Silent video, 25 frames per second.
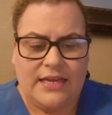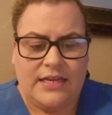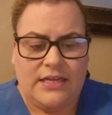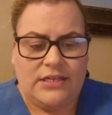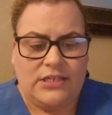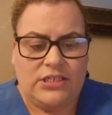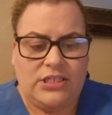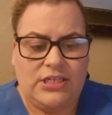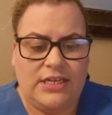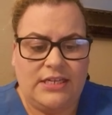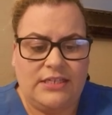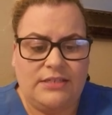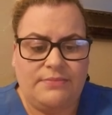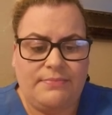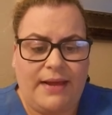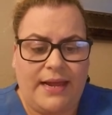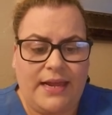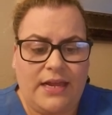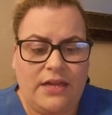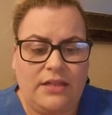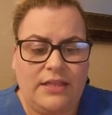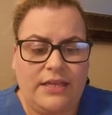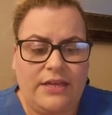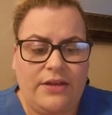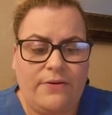She is
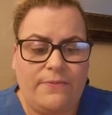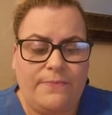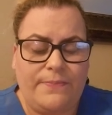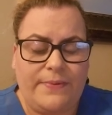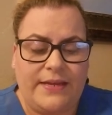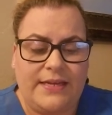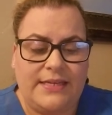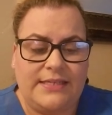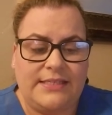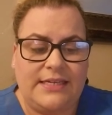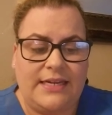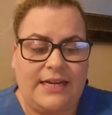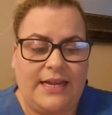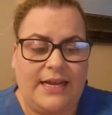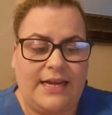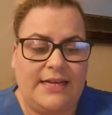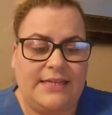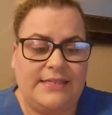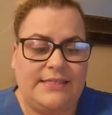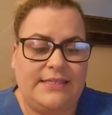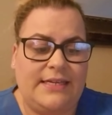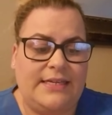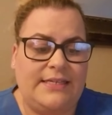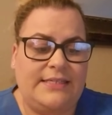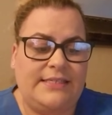mildly obese and
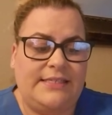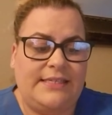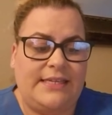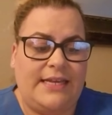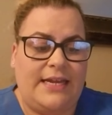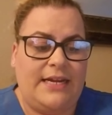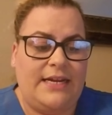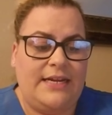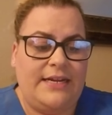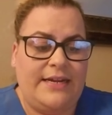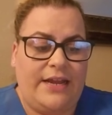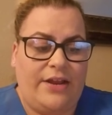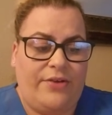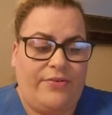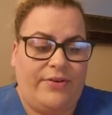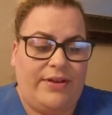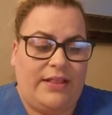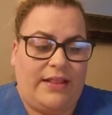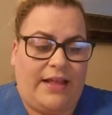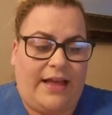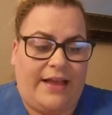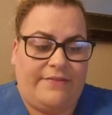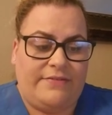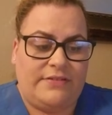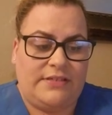has a sedentary
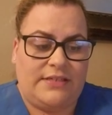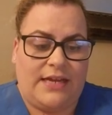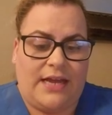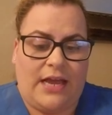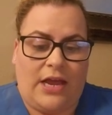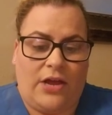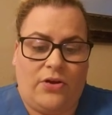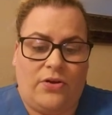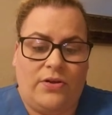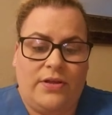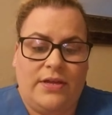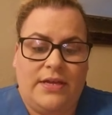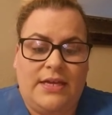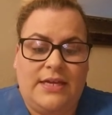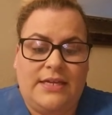lifestyle.